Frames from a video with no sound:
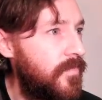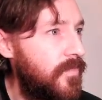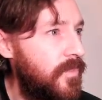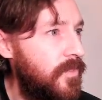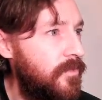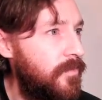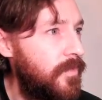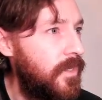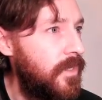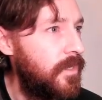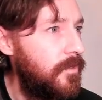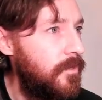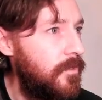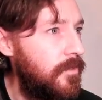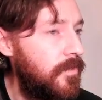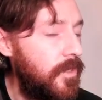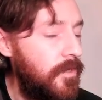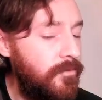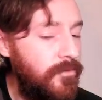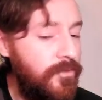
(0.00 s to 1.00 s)
Just be like, oh,
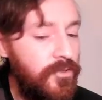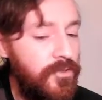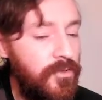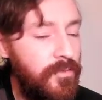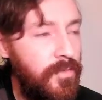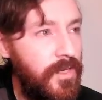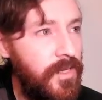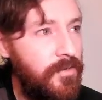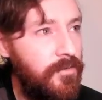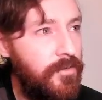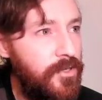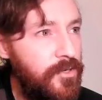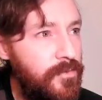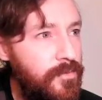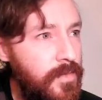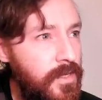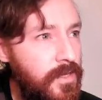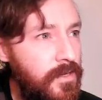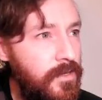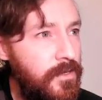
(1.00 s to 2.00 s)
I'll choose a Blood Rush
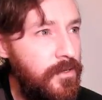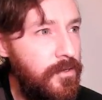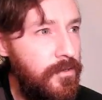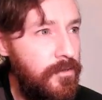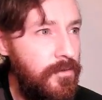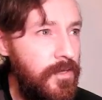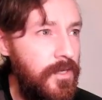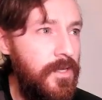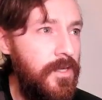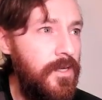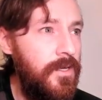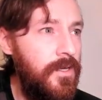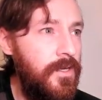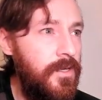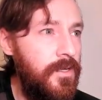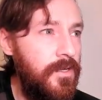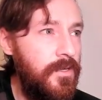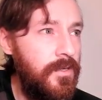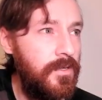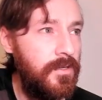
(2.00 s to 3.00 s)
Bellow,
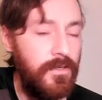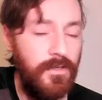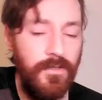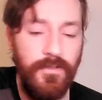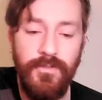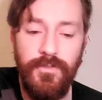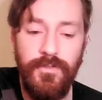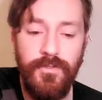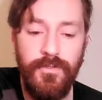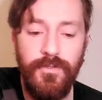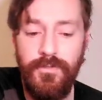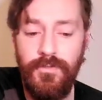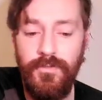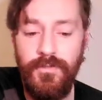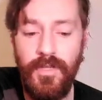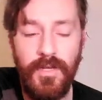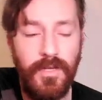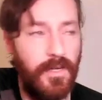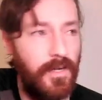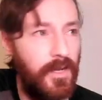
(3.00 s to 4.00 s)
choose
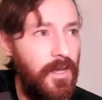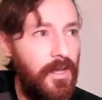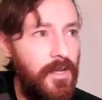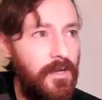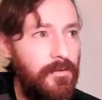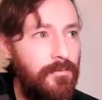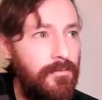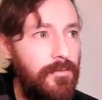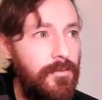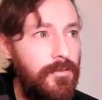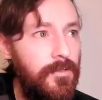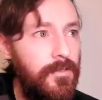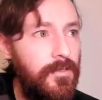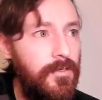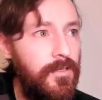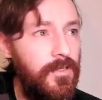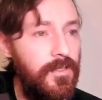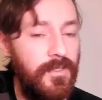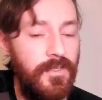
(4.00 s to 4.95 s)
like an Art of War,